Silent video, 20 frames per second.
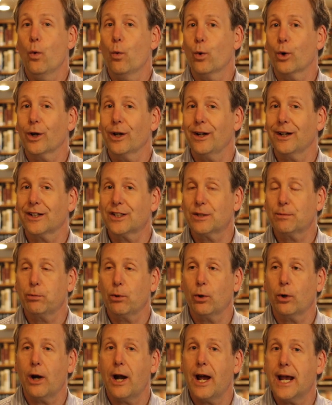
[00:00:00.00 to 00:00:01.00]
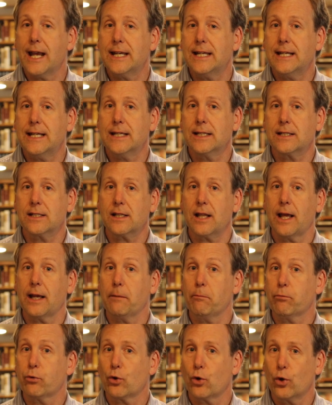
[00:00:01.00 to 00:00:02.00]
We're going to explore ideas
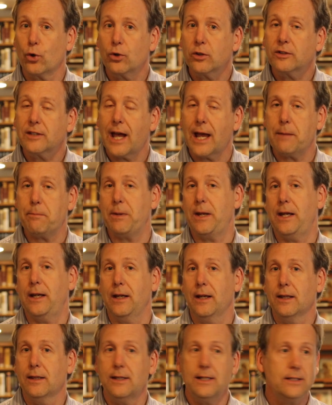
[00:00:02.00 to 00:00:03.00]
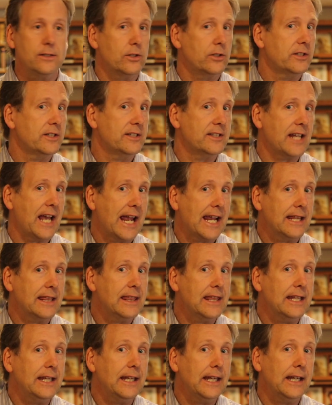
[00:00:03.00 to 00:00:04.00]
like prototyping. These are design
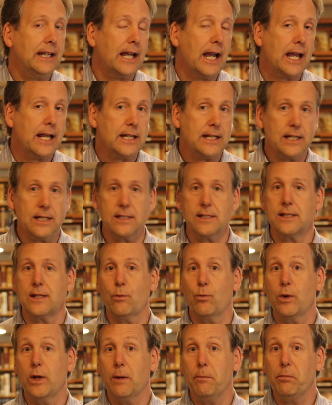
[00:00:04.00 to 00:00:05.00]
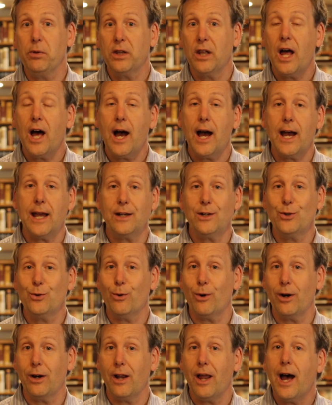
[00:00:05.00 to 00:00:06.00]
thinking ideas that we apply to
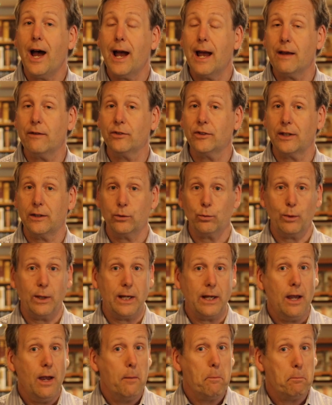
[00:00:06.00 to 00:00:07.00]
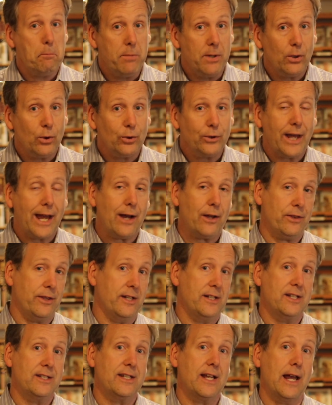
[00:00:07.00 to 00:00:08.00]
our lives as we build out the
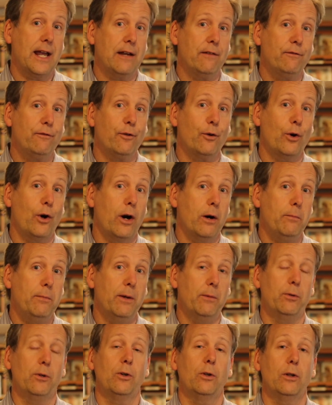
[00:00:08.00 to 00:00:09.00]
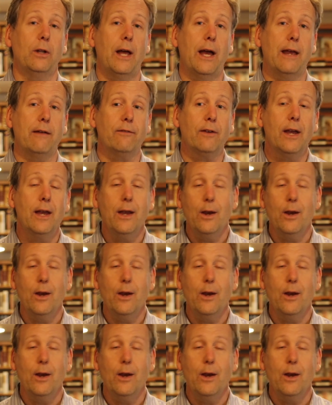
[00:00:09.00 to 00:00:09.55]
design for our biblical life.